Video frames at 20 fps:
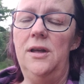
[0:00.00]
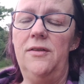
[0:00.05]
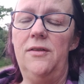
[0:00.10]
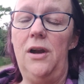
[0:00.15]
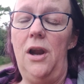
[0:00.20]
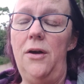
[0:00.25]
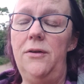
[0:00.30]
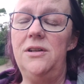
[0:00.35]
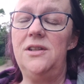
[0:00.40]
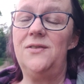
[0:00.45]
The
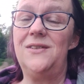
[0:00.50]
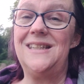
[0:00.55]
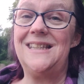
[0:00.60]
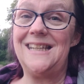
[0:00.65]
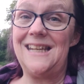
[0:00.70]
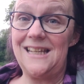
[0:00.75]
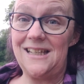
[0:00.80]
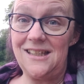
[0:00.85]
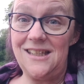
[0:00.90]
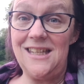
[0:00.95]
loan is for
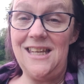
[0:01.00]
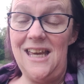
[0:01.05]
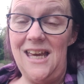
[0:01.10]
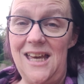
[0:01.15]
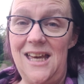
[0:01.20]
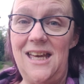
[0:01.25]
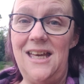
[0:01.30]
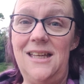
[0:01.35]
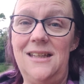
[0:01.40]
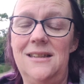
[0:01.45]
6
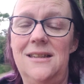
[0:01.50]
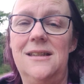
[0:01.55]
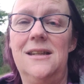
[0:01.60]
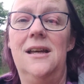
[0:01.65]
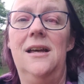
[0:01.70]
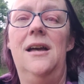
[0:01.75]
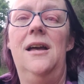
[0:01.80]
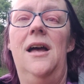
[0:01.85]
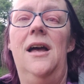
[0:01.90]
years.